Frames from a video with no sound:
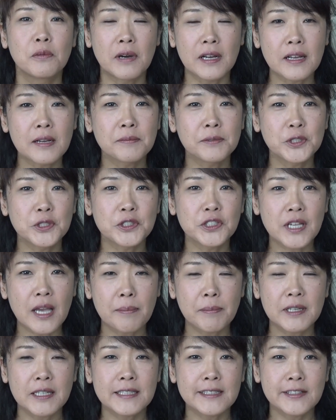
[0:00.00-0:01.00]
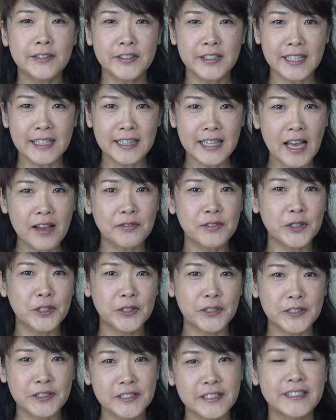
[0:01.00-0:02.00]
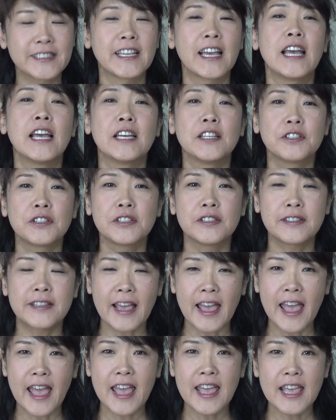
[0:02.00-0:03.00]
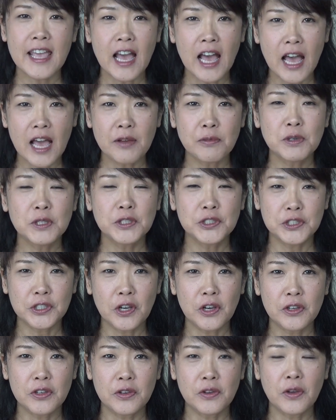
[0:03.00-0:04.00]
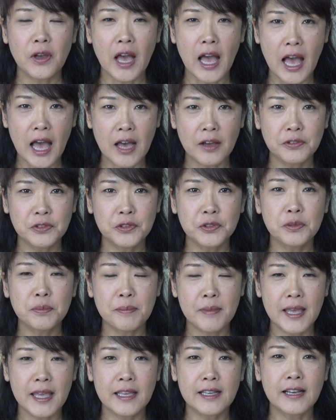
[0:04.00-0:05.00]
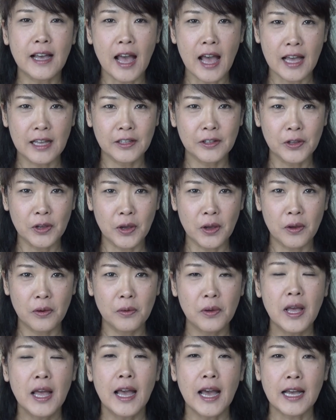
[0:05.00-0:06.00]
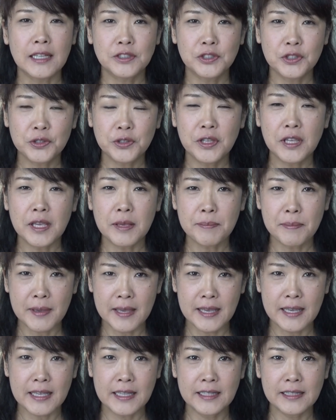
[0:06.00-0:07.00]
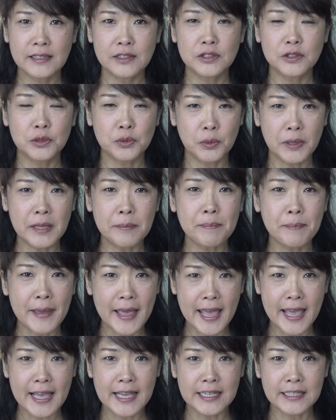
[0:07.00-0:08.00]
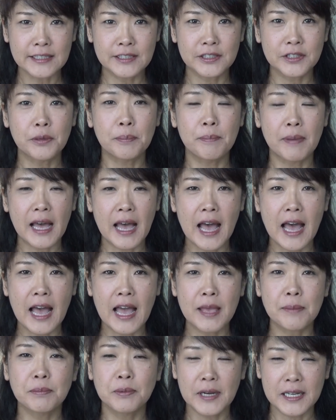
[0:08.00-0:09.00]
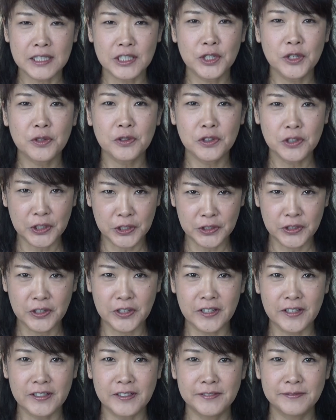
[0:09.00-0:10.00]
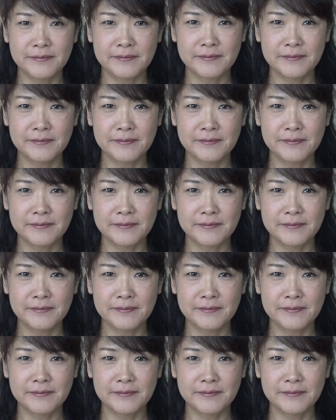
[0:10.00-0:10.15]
Welcome to Japanese Cooking Lovers! Today I will show you how to make Anko Adzuki Bean sweet paste by pressure cooker.